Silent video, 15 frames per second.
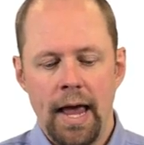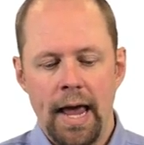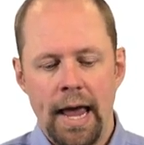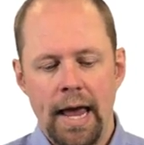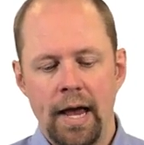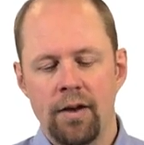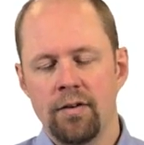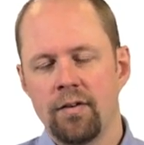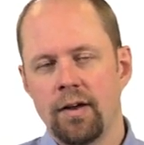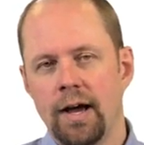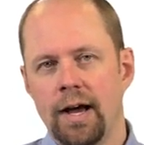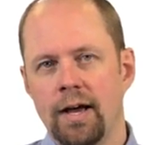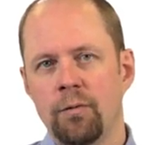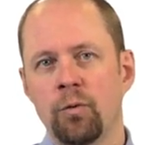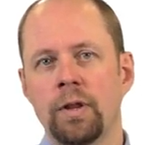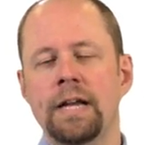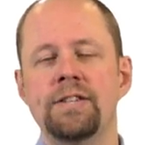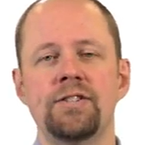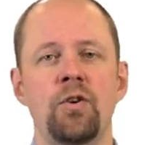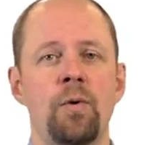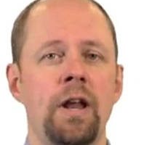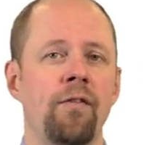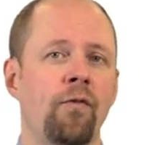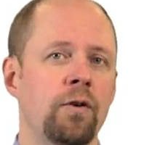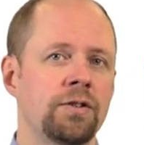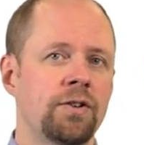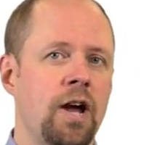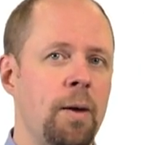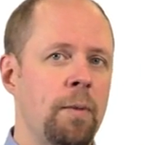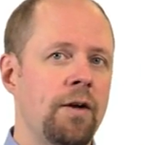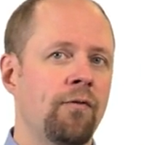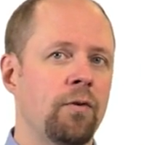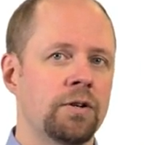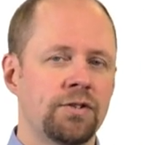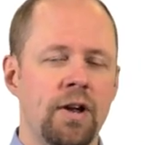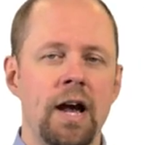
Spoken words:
And it relates to when I first got my first